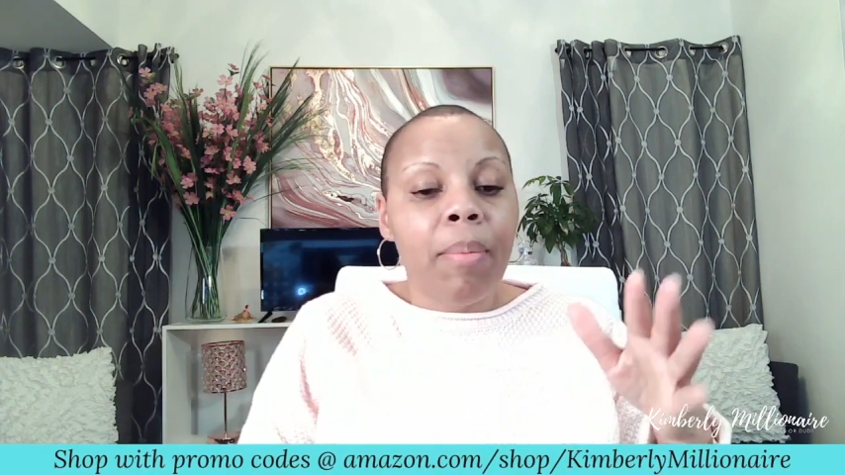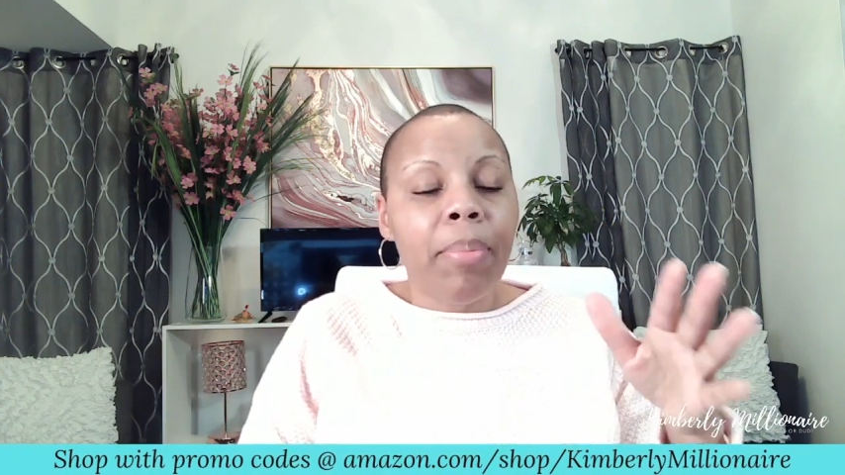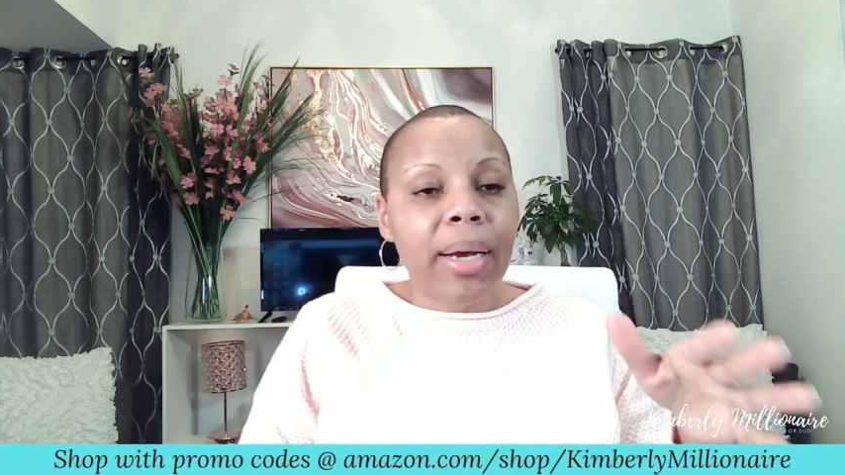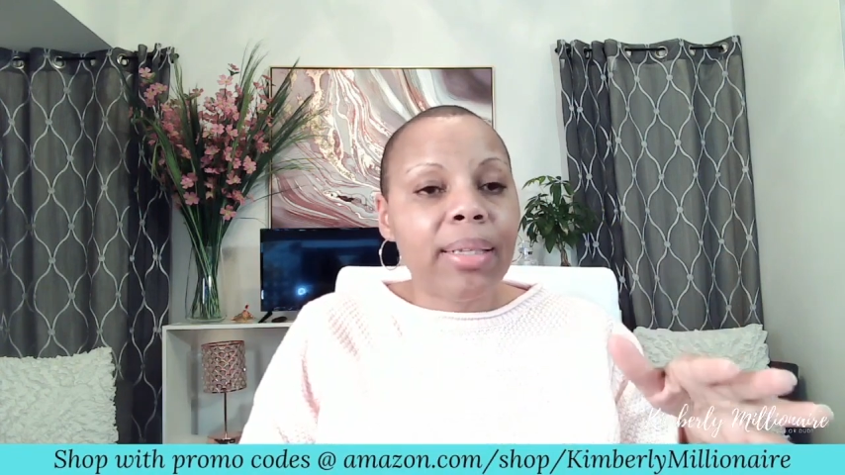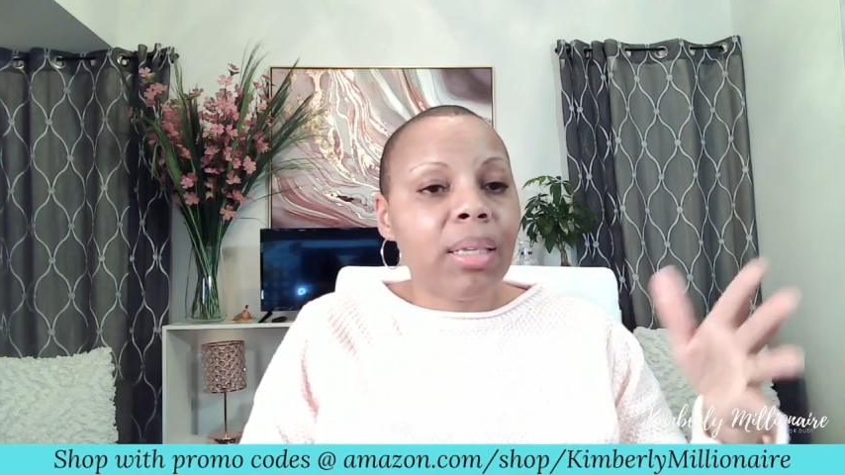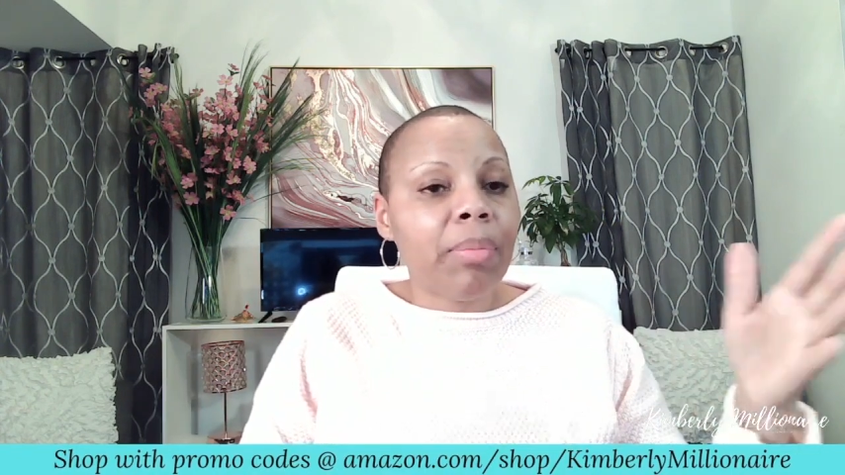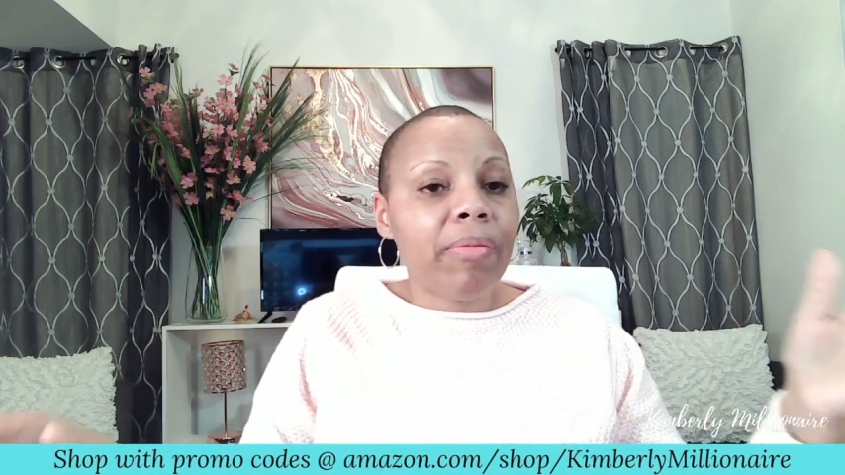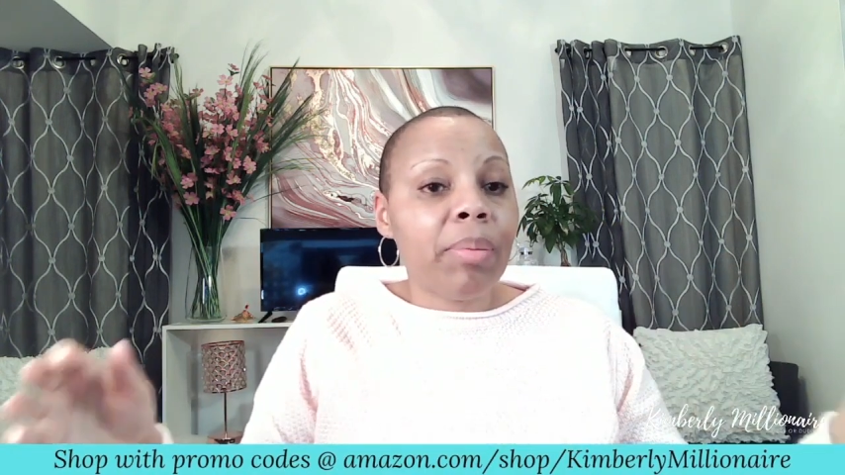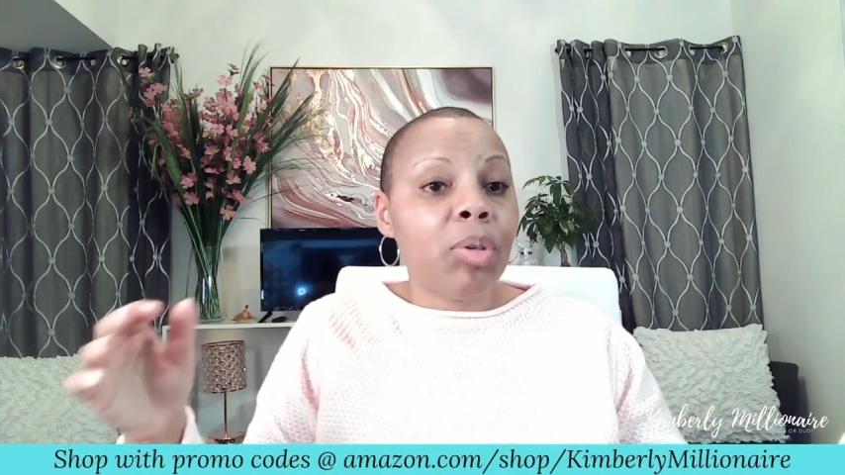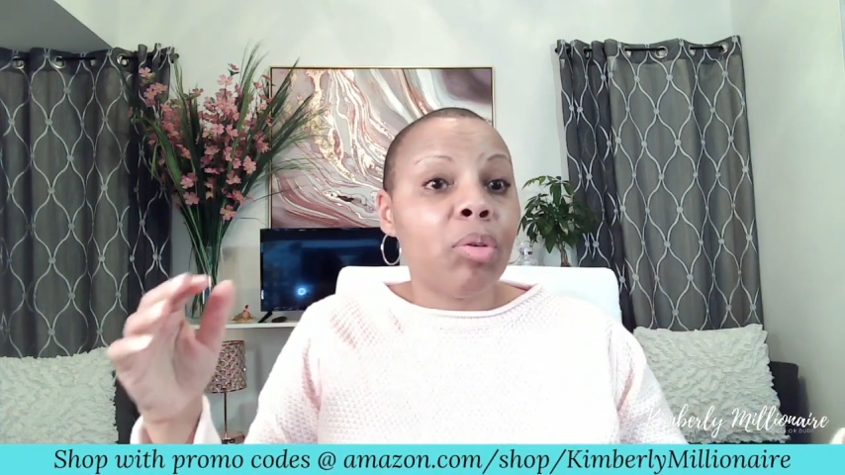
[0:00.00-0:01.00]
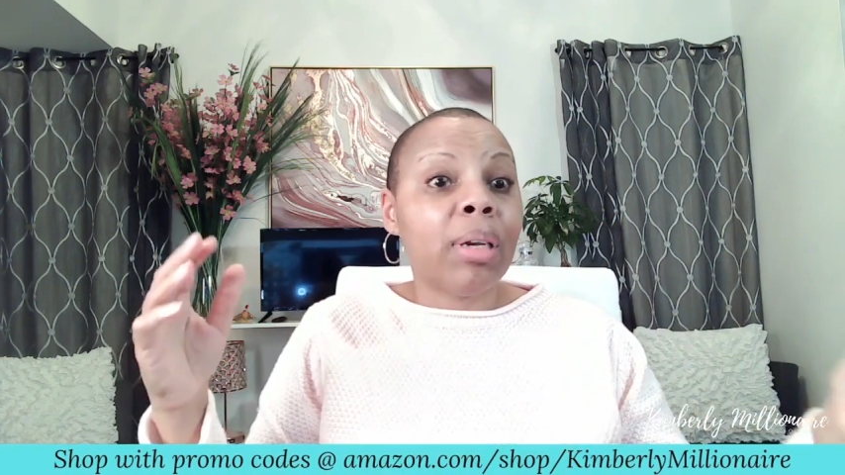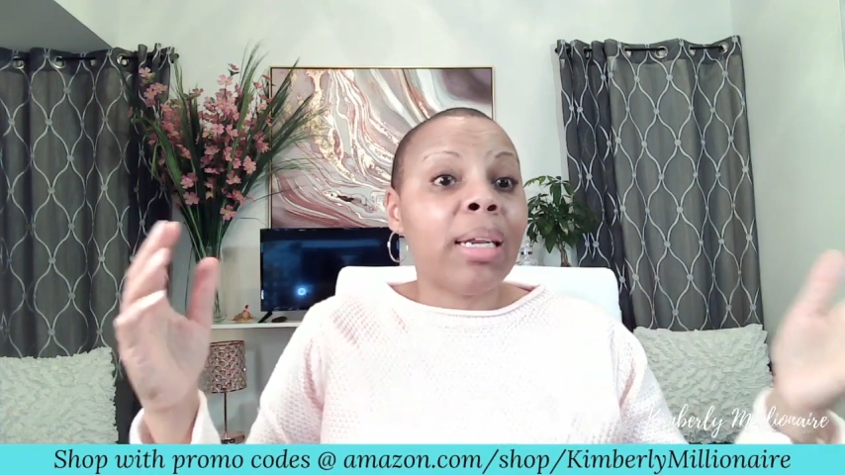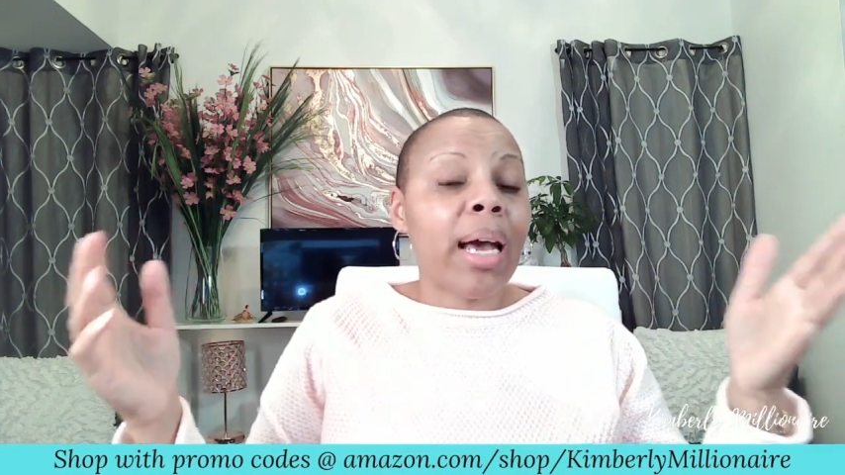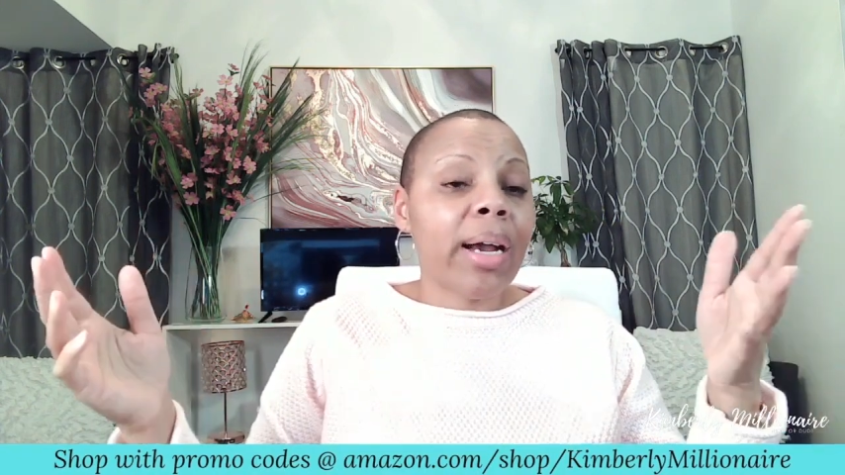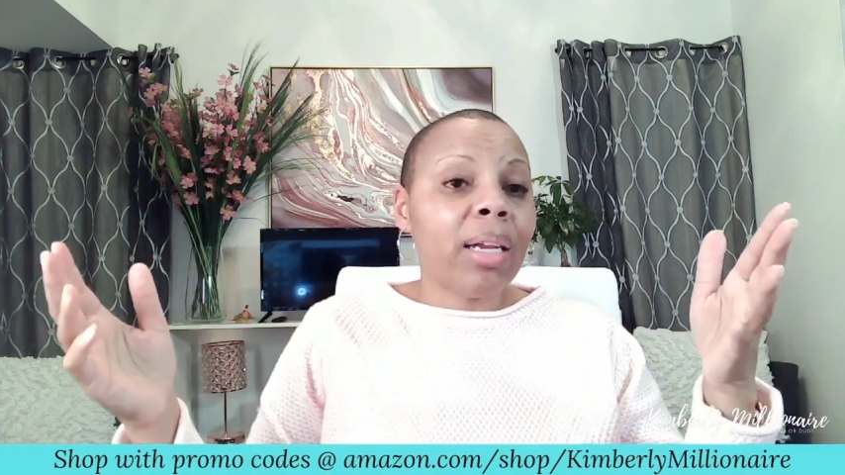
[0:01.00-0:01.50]
but some of them you're
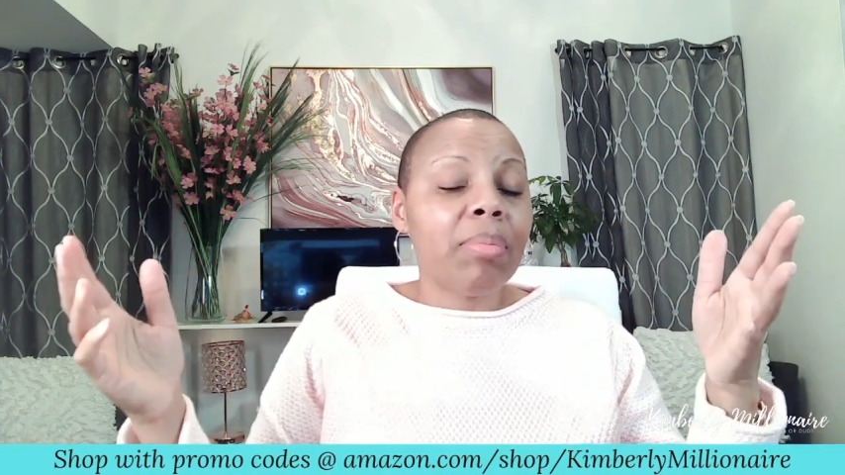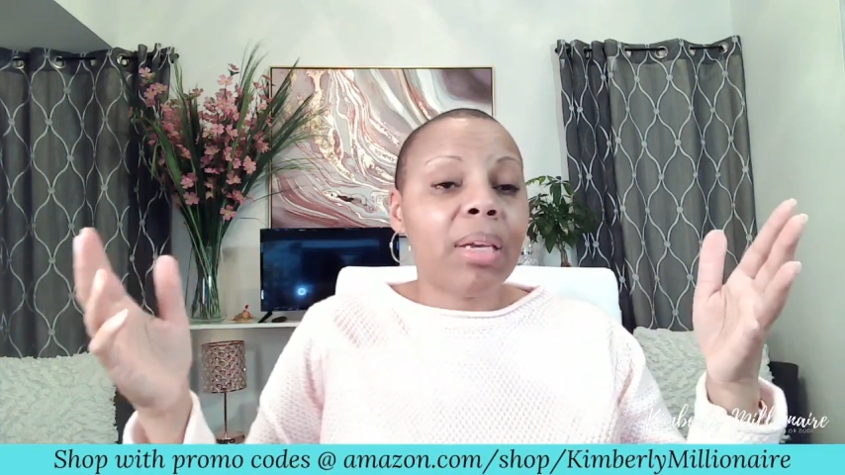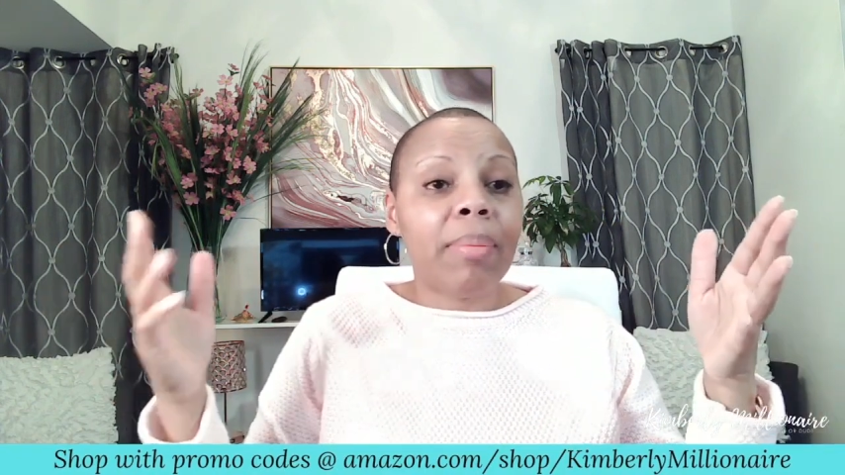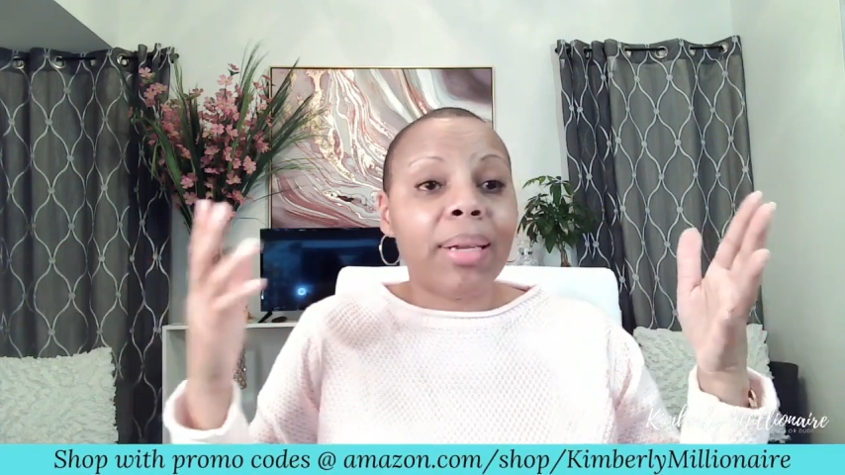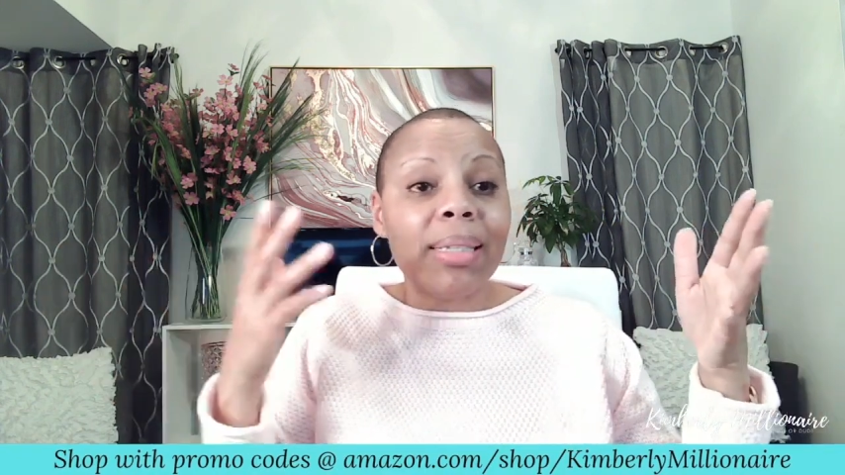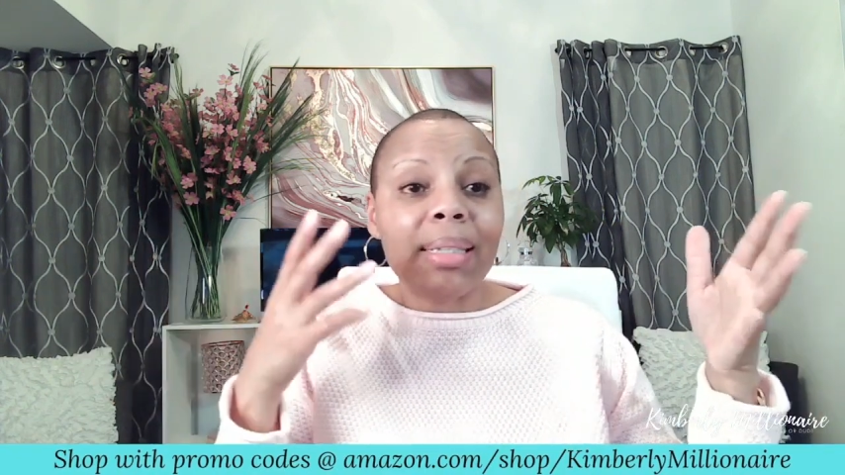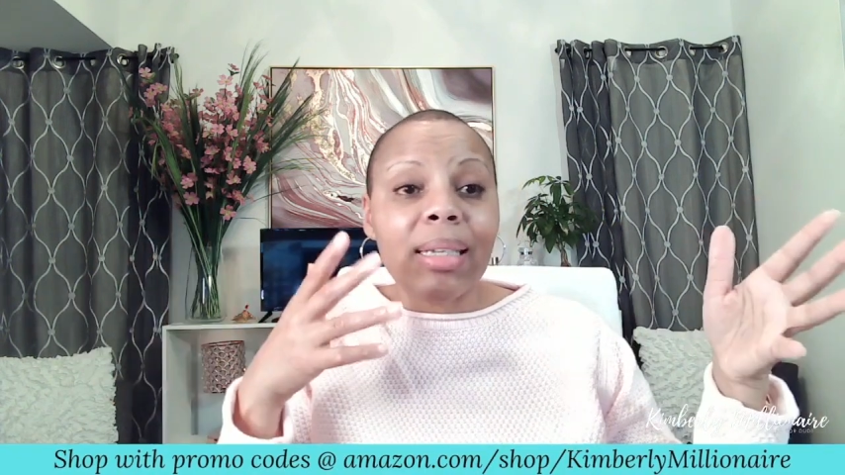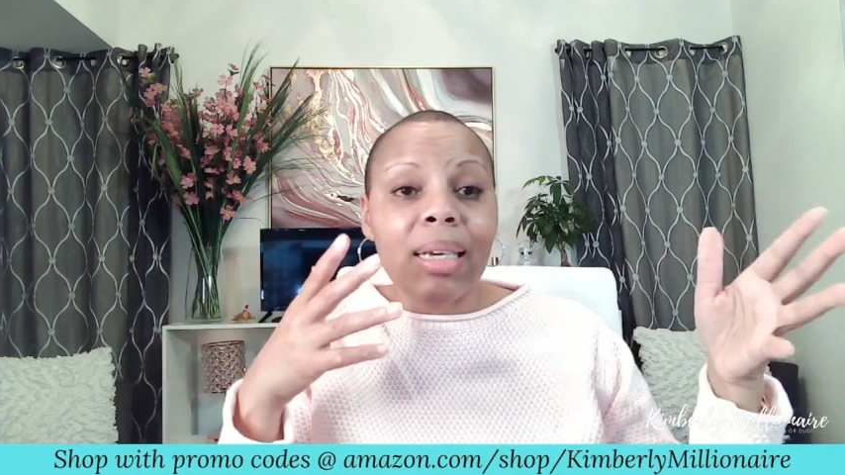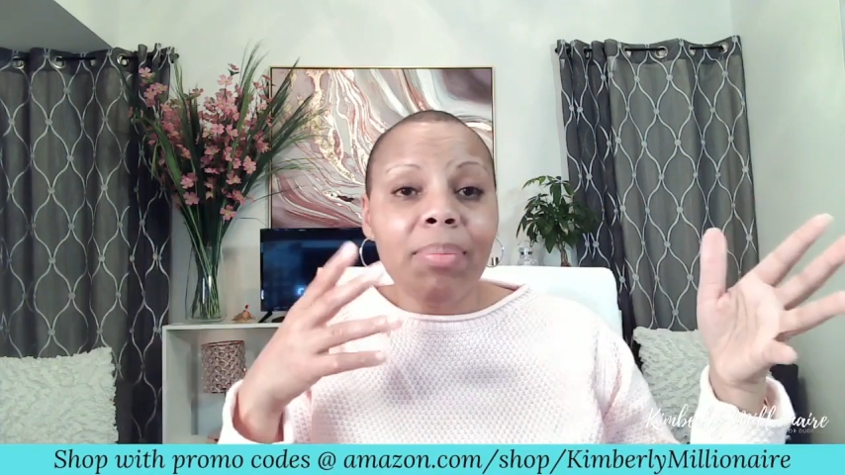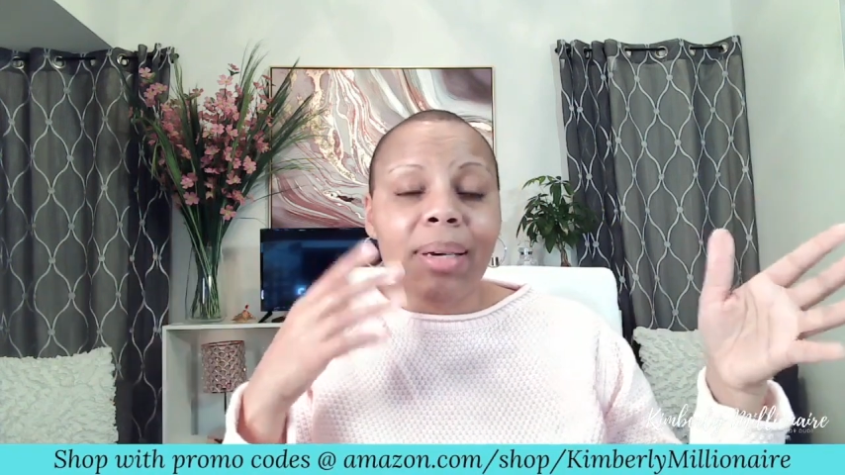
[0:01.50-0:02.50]
not going to be able to see